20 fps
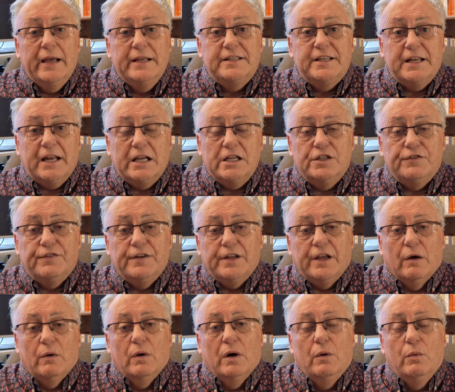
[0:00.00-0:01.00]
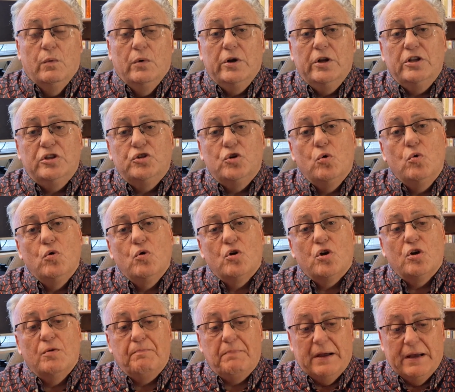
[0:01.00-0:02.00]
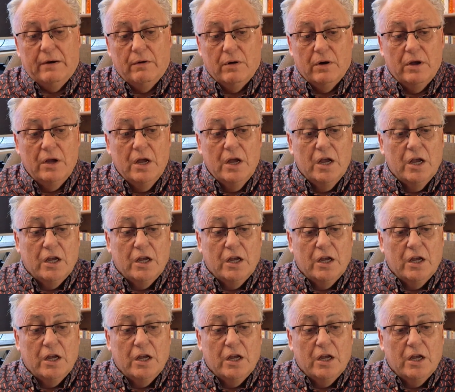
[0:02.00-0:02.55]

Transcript: In today's video, I want to talk about